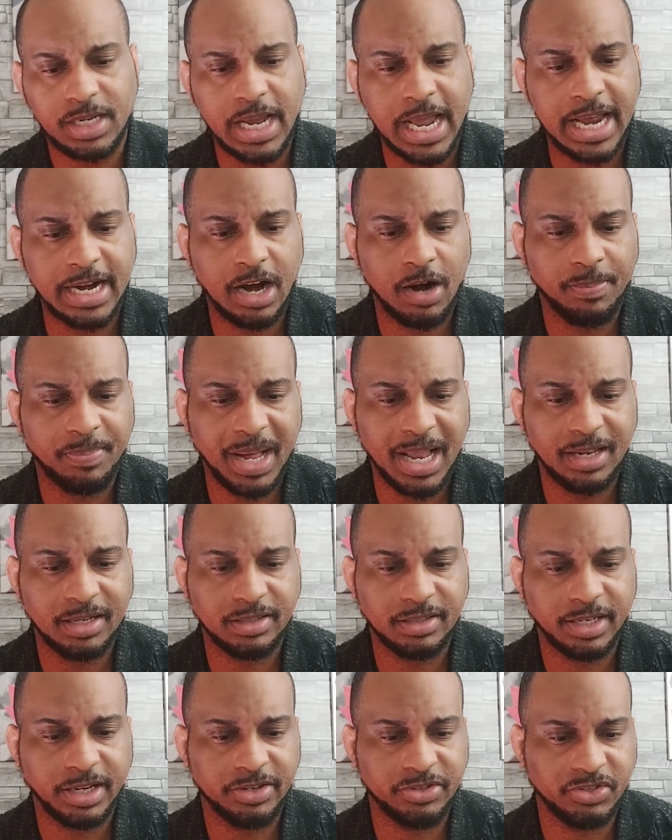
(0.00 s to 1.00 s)
and our
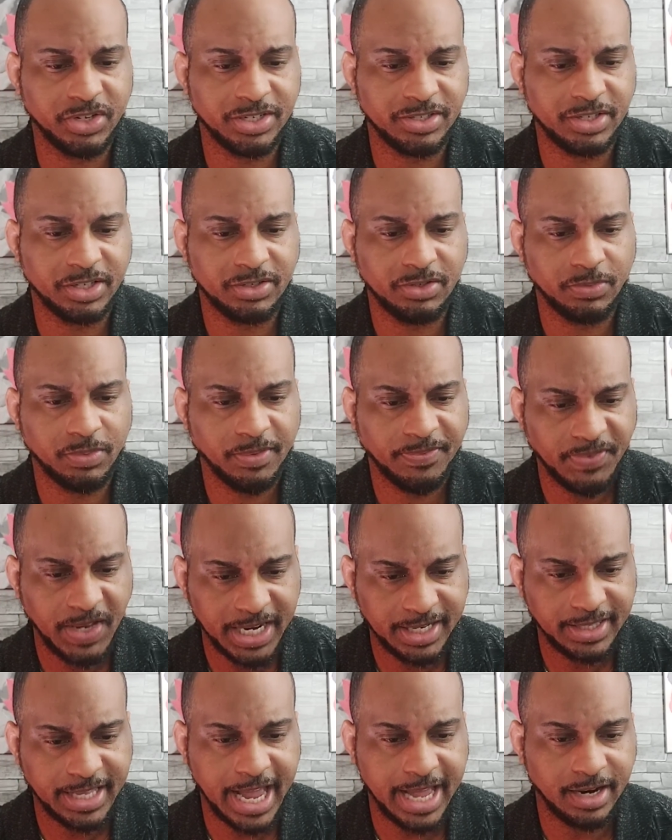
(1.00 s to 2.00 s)
policy adjusted to
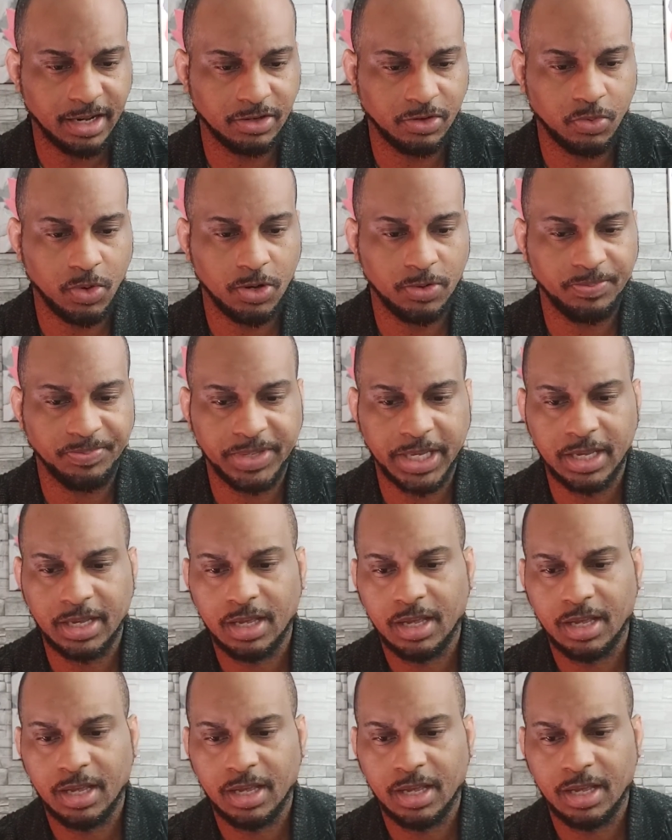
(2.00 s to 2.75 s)
reflect that, unquote.